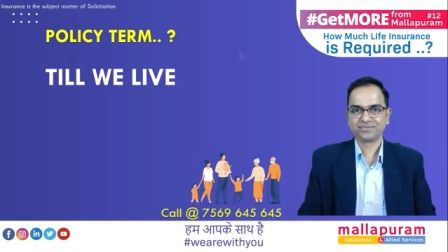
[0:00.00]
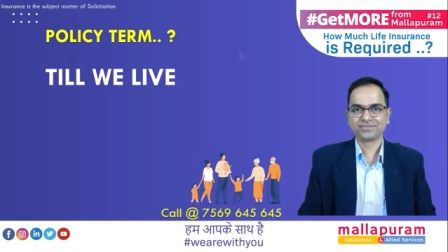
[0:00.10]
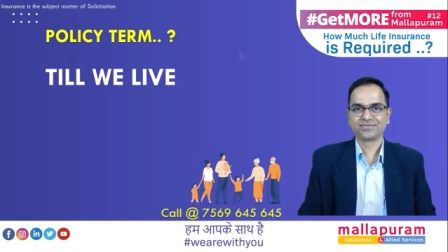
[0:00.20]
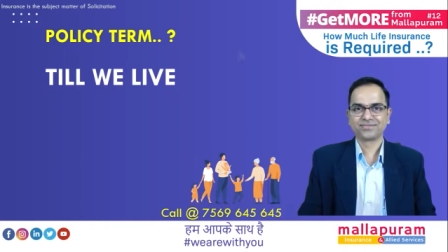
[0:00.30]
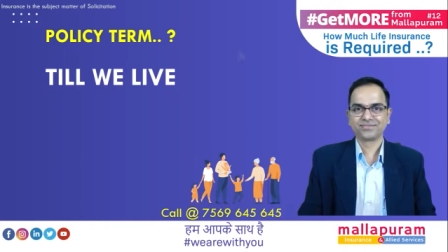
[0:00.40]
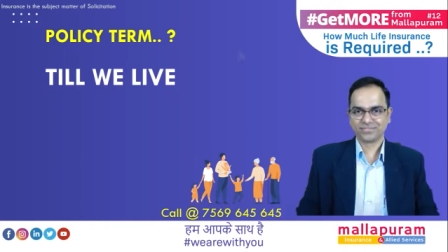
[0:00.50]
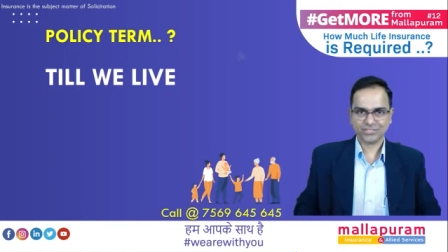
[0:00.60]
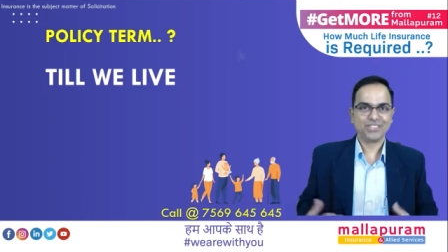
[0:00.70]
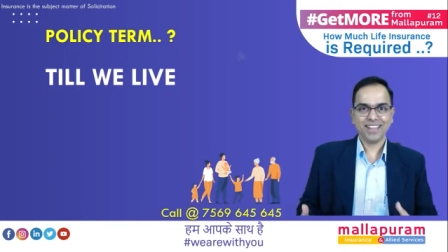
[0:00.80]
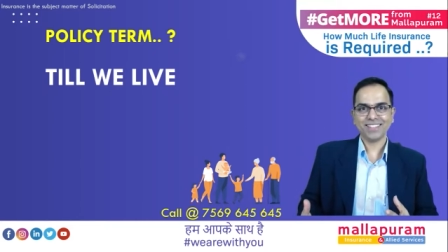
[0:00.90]
Yes,
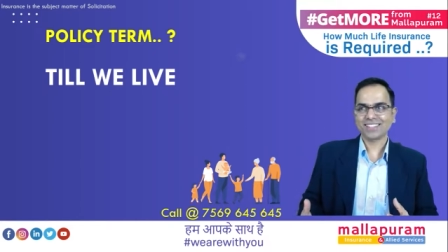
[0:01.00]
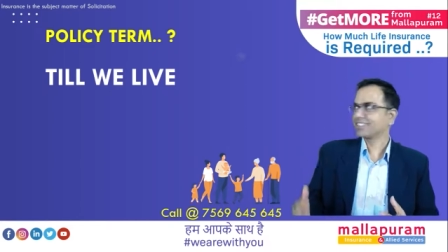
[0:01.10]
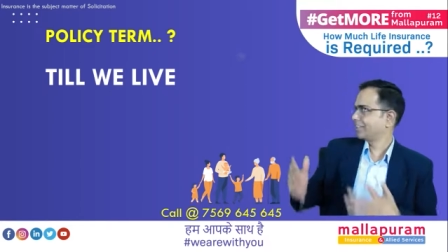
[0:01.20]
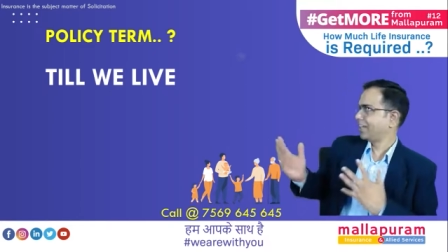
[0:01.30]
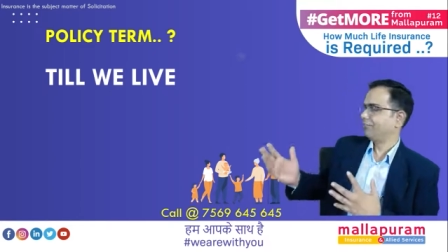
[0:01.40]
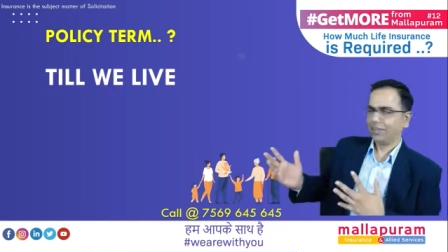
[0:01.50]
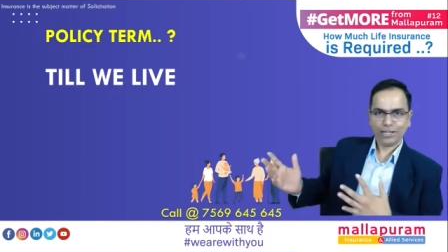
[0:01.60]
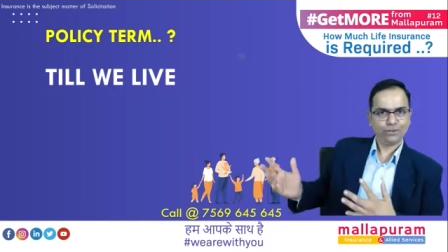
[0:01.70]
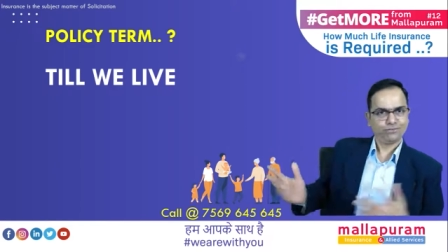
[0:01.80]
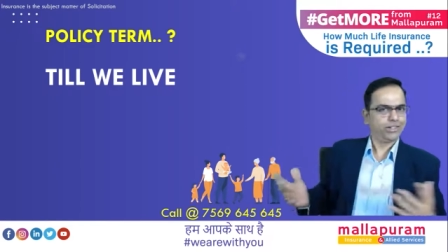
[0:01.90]
till we live, we need to
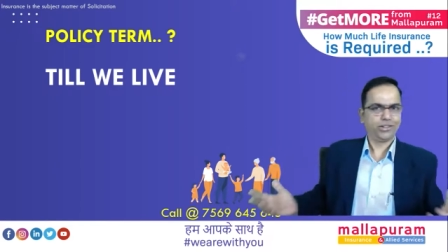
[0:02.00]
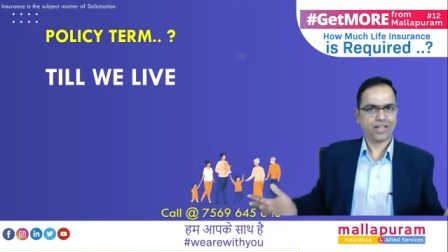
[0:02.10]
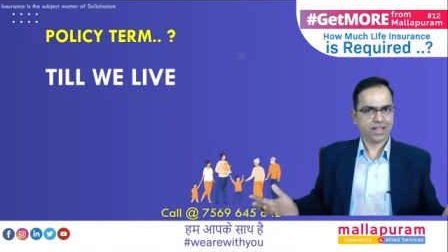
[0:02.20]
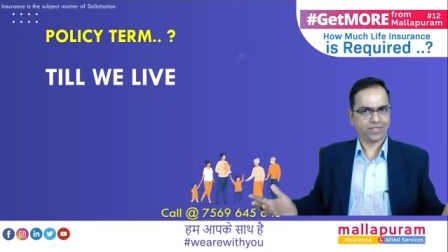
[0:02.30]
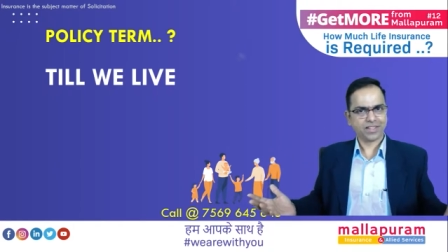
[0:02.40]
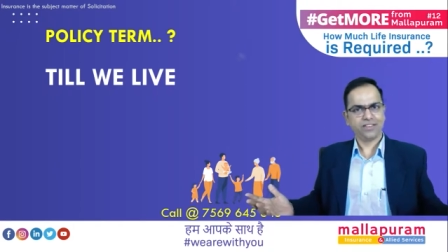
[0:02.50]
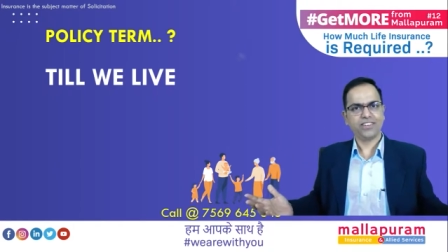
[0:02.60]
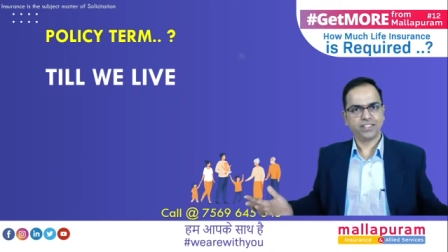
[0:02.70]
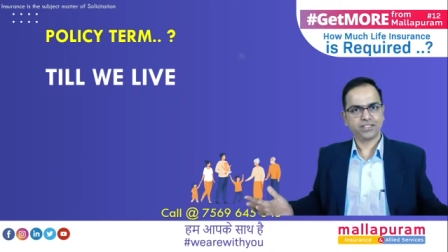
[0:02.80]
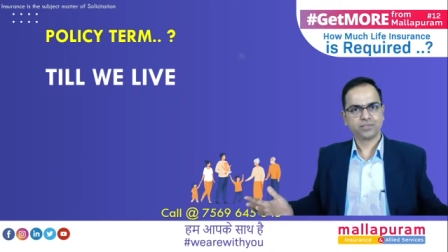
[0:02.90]
have the coverage.
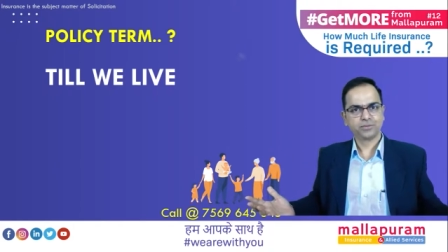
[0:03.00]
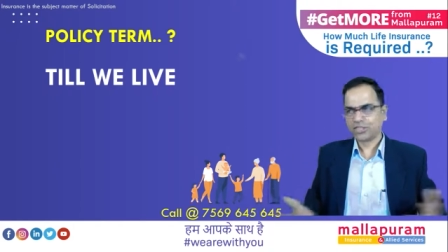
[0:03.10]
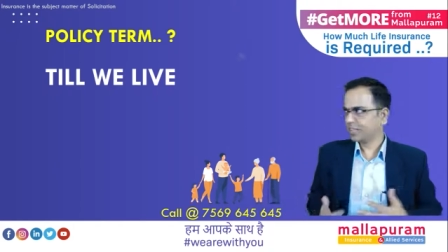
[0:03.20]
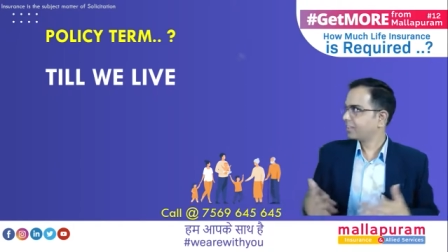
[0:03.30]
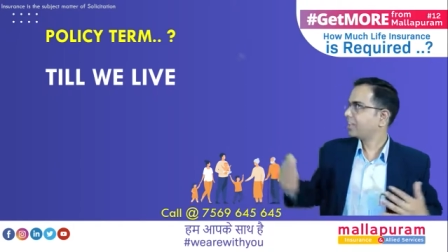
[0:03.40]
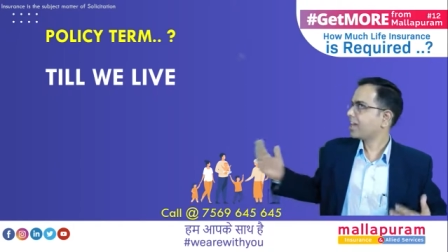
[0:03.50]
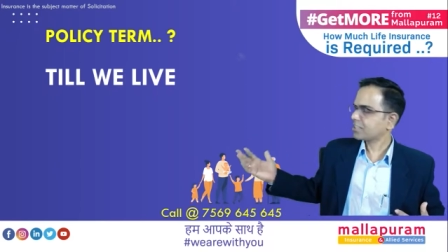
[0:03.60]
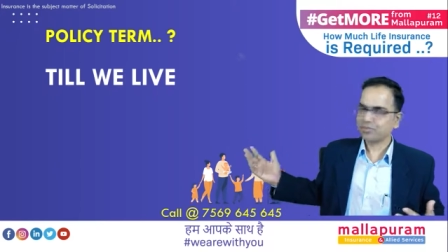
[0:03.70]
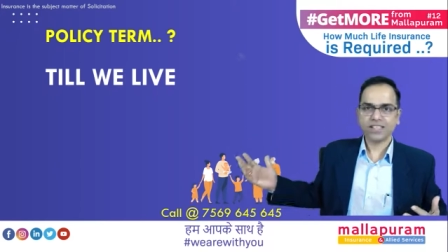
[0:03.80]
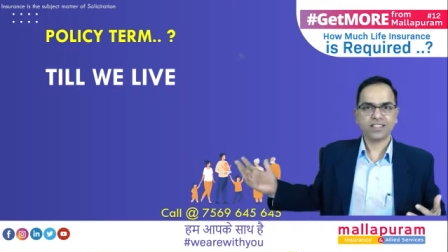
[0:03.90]
Till the last breath,
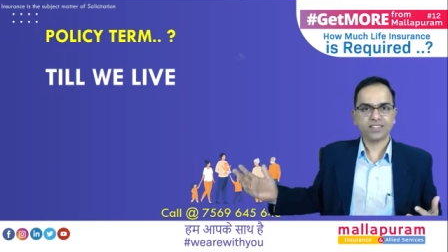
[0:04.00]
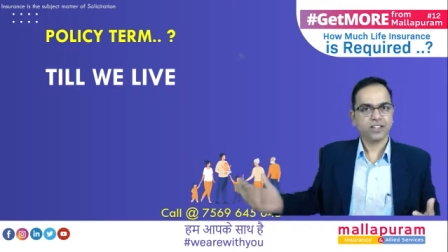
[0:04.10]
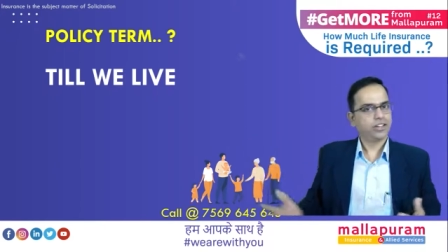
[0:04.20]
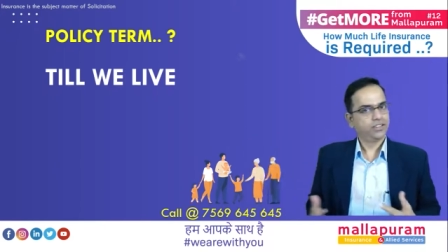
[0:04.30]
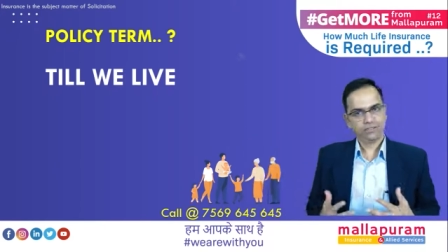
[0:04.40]
we need to have the